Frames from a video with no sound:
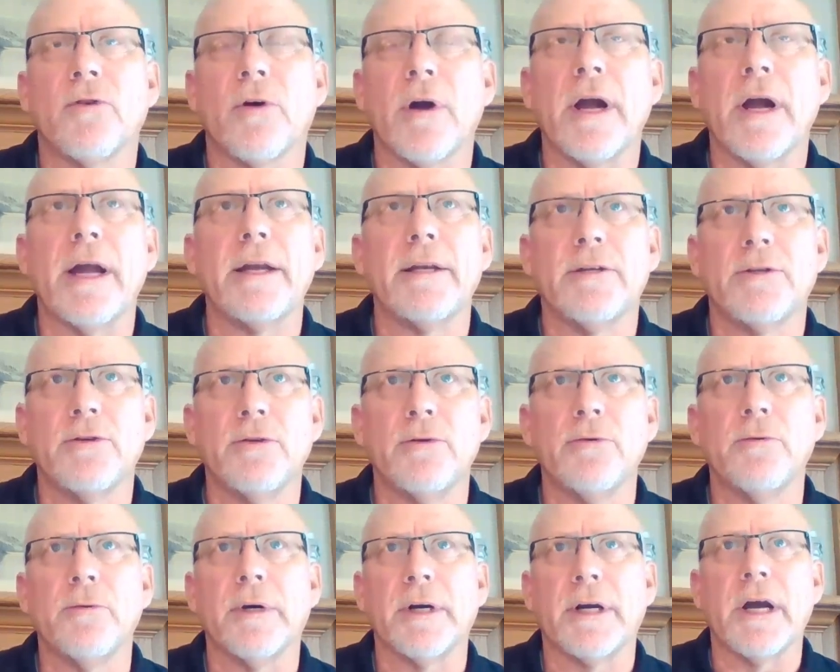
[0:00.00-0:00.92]
trying
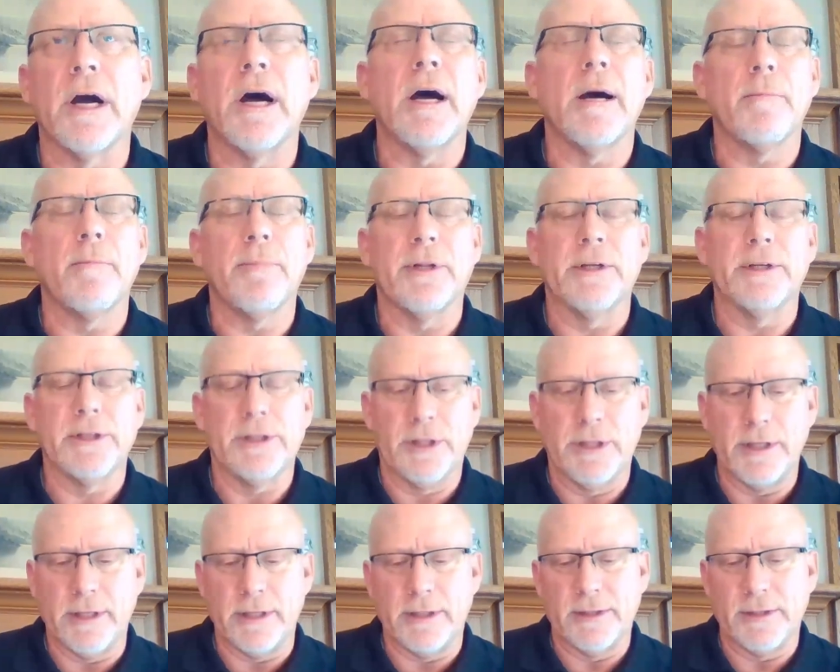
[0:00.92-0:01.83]
to
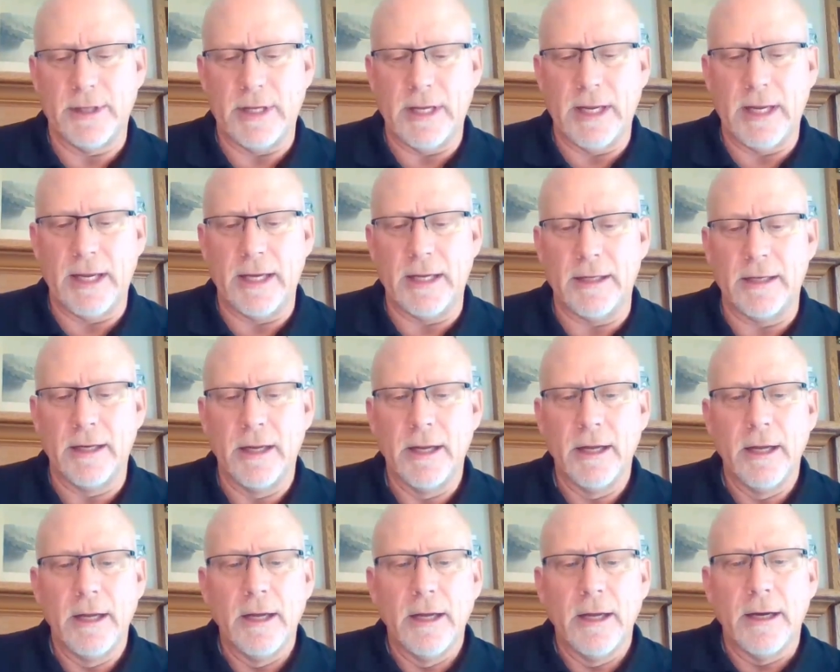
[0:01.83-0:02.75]
accomplish this? And
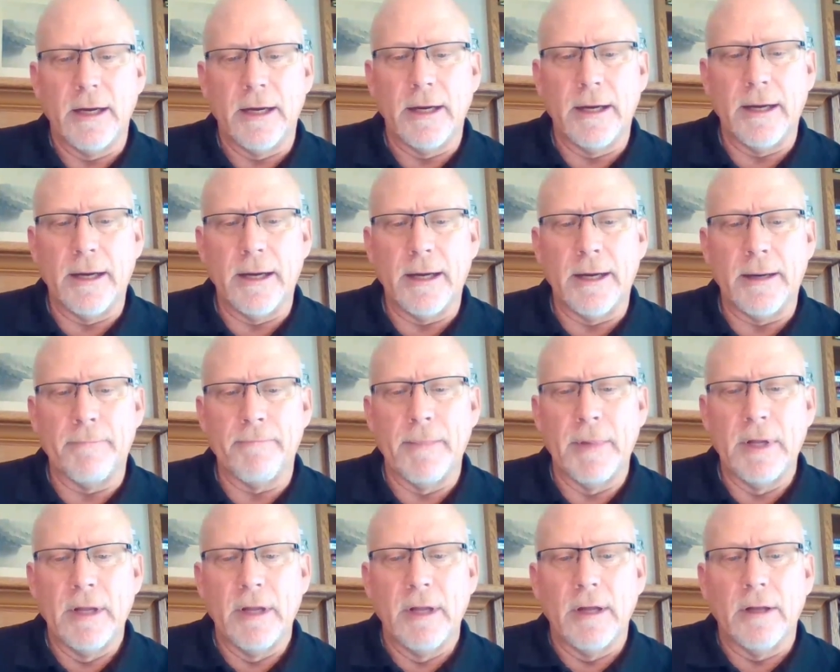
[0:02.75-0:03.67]
uh,
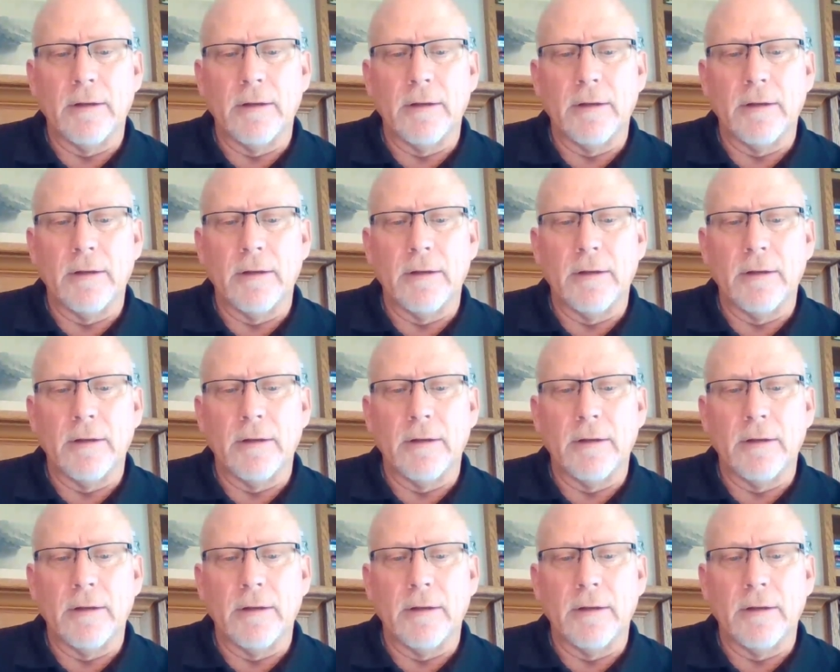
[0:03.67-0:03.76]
